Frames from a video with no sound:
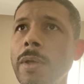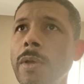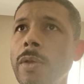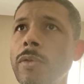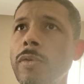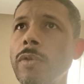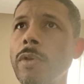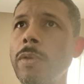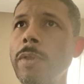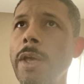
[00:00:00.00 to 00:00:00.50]

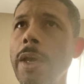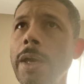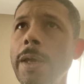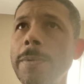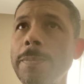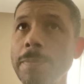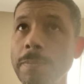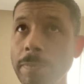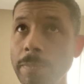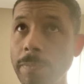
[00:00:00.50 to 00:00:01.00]
So
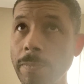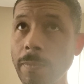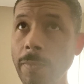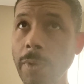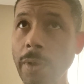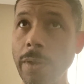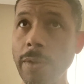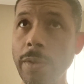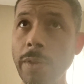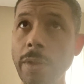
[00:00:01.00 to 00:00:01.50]
then
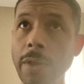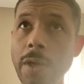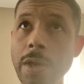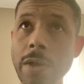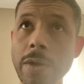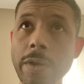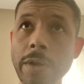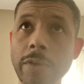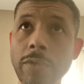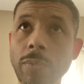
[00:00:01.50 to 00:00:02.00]

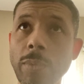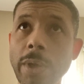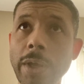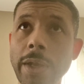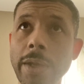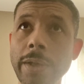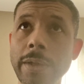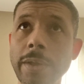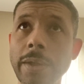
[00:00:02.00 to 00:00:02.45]
here is what